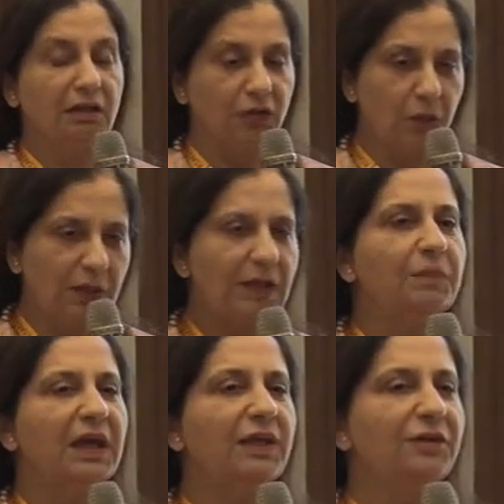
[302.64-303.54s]
The only
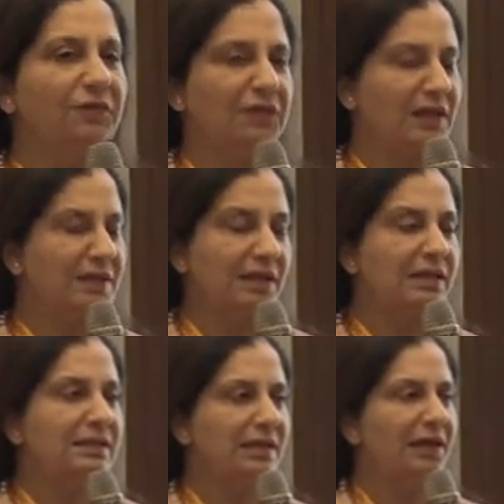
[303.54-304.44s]
bane of this
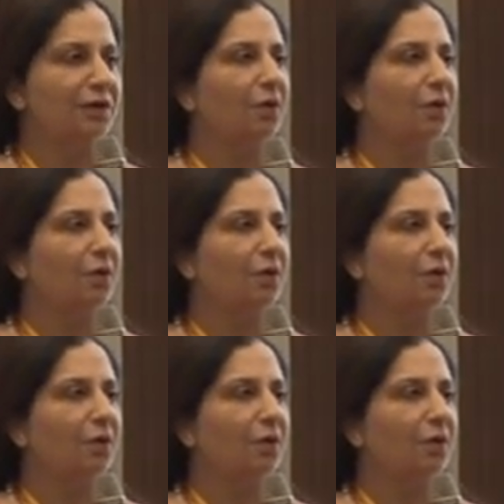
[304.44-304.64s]
is they are